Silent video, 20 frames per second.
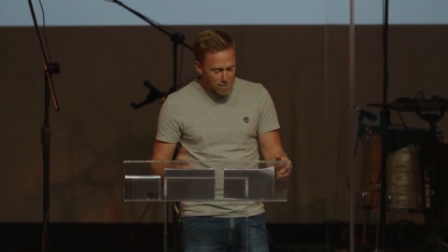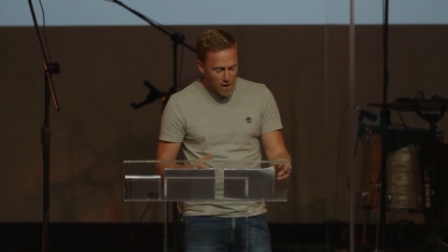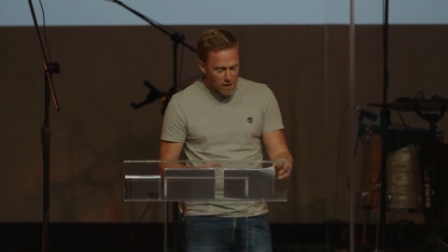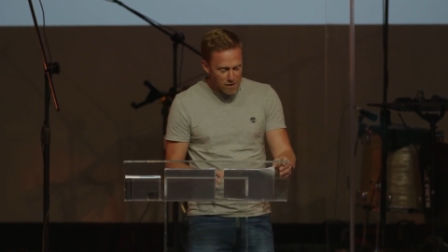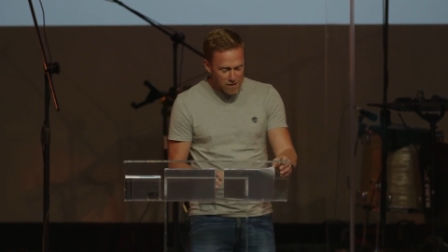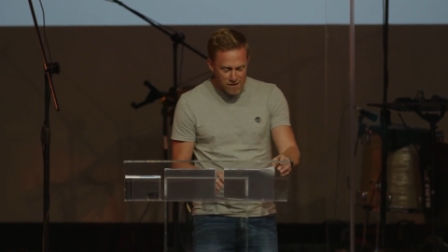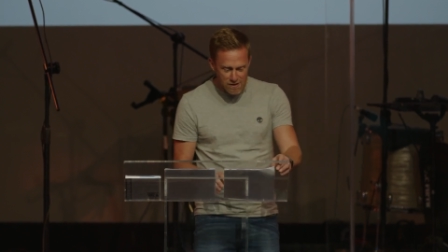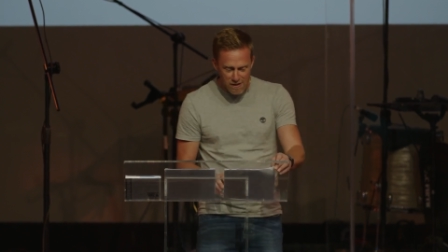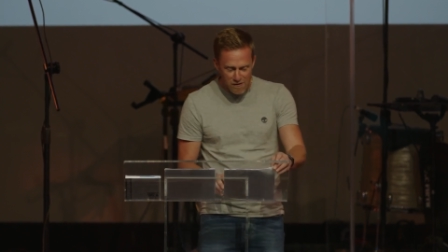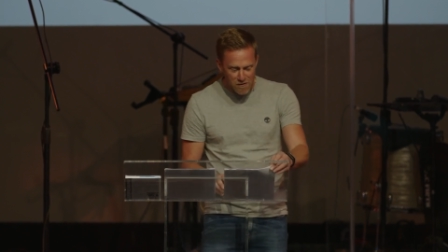
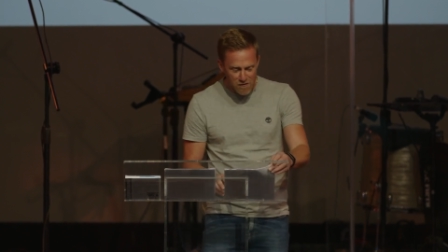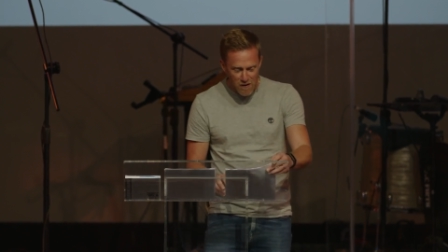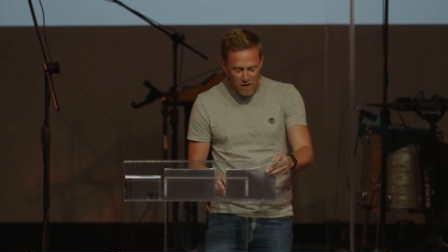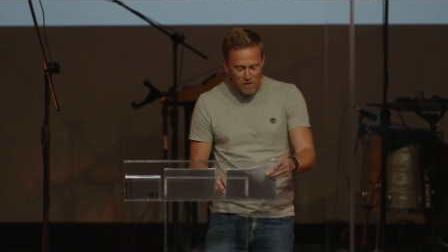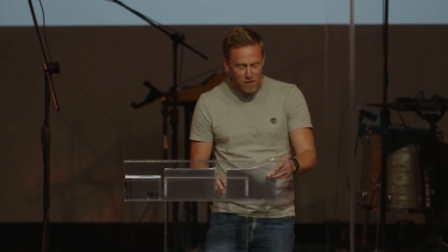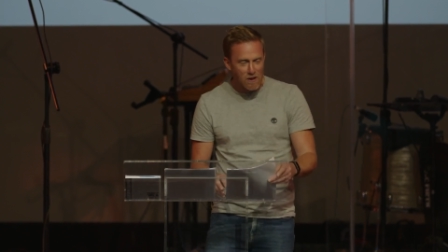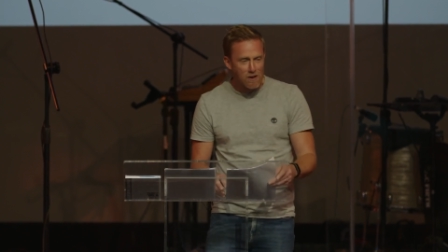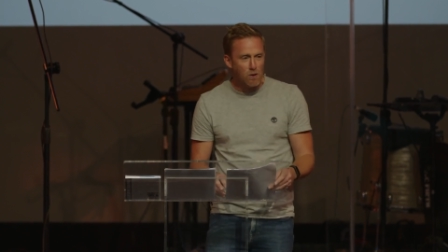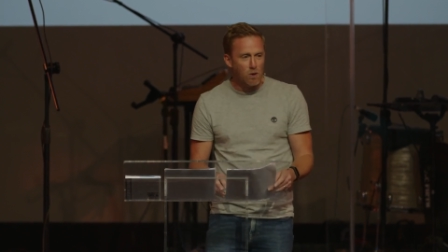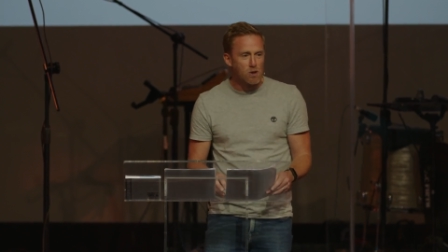amongst the
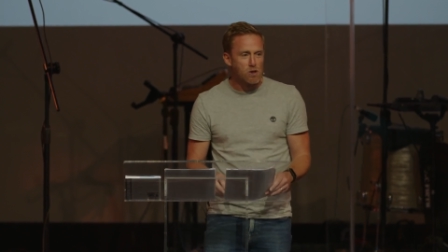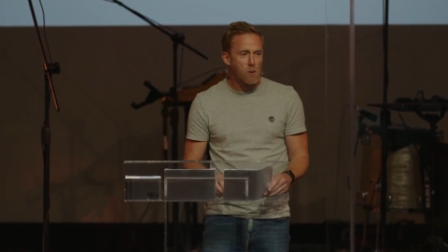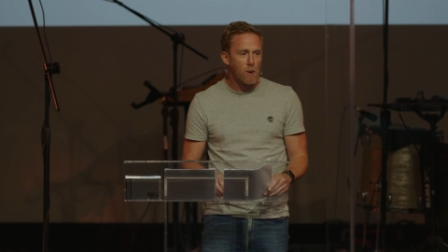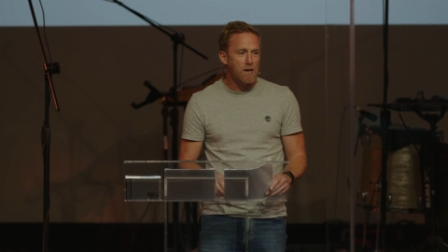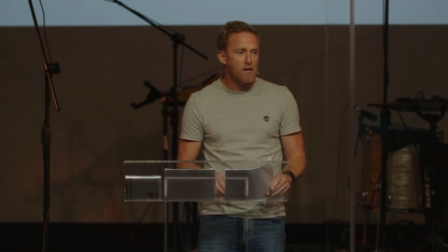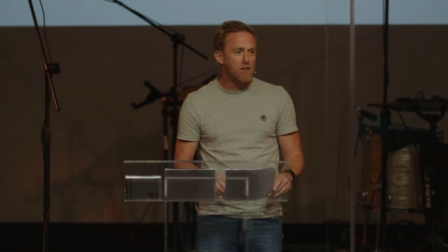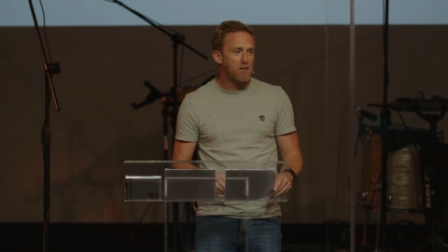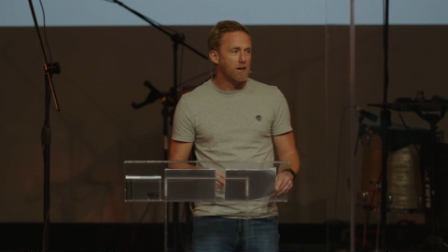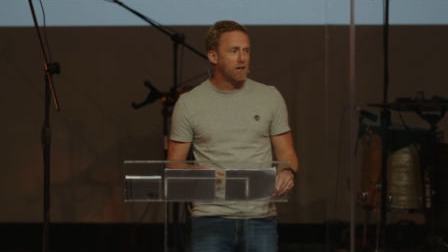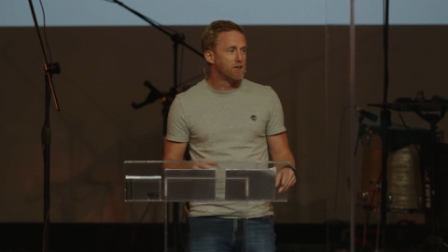fifteen or
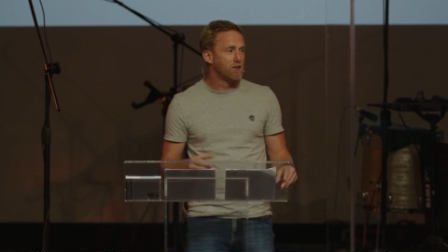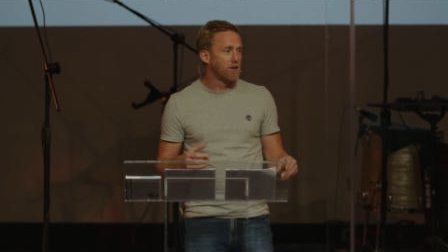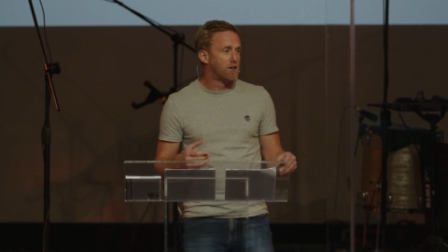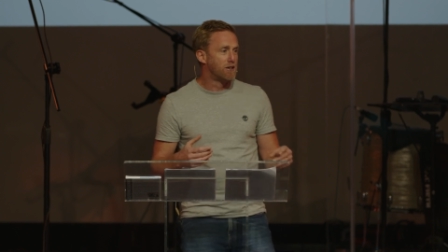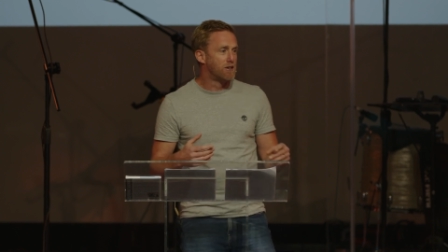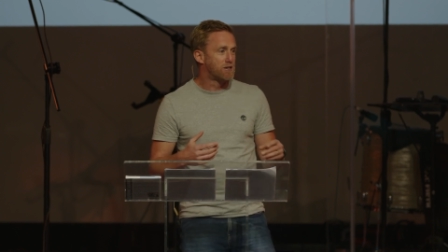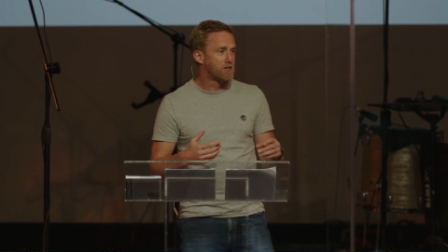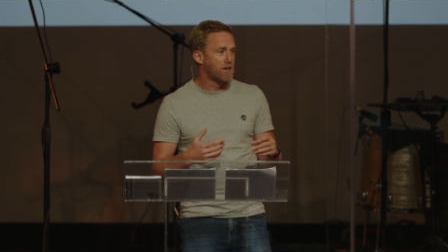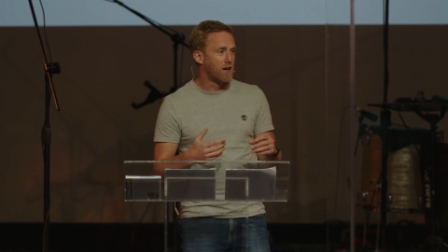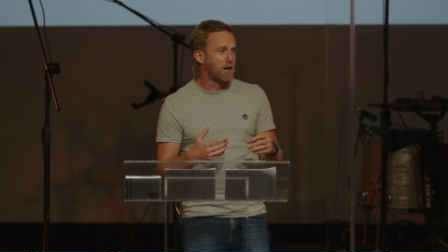twenty things I
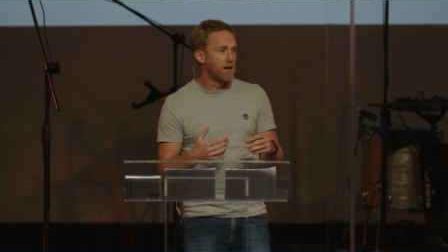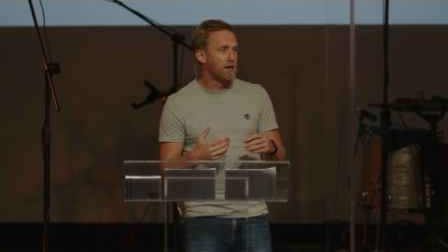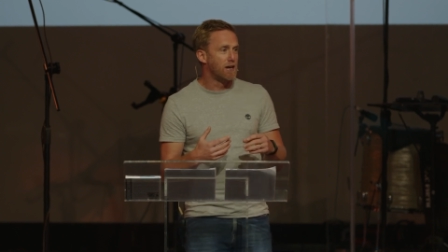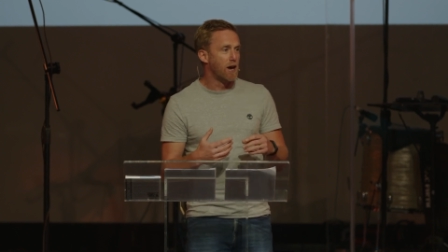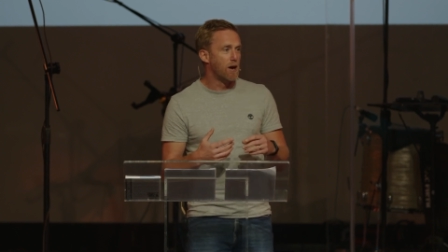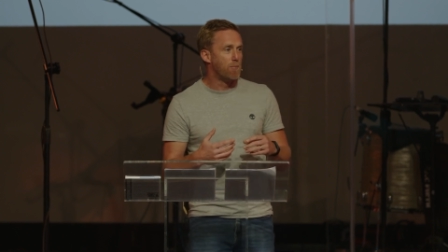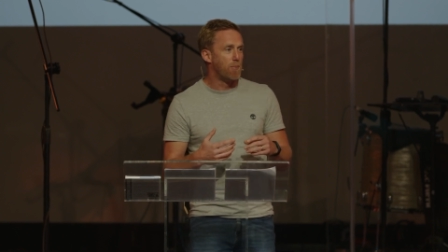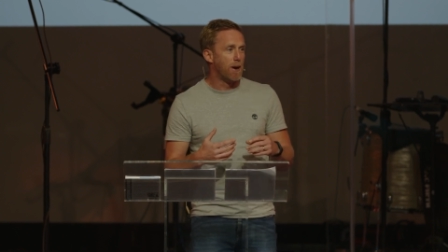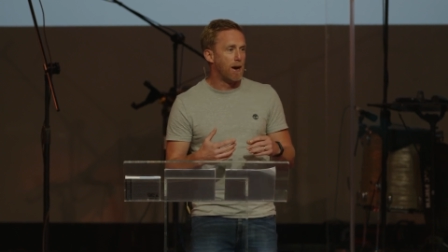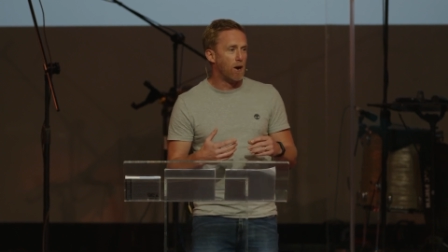could
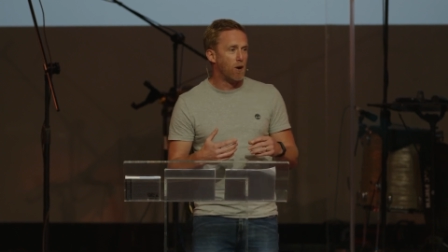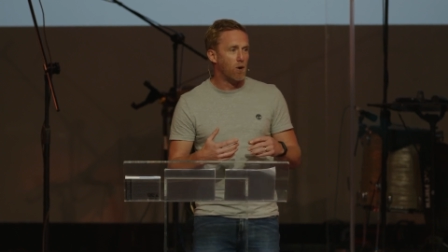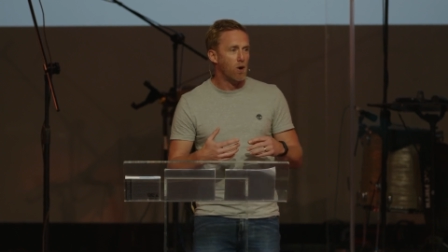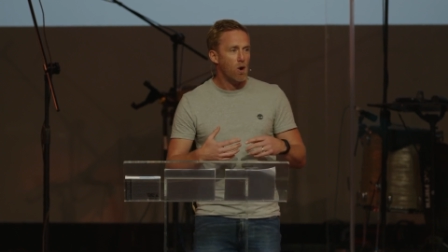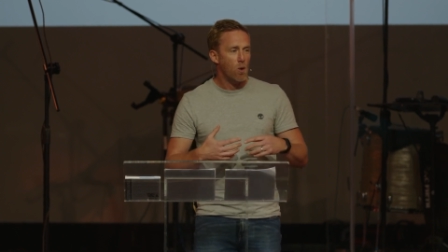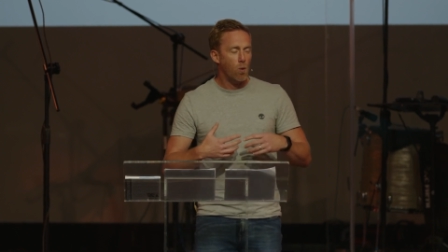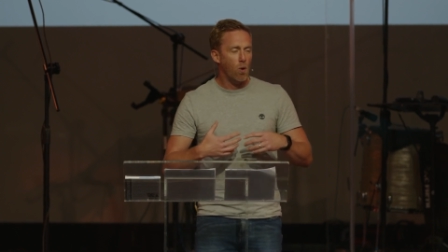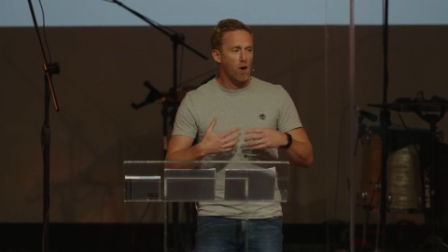say about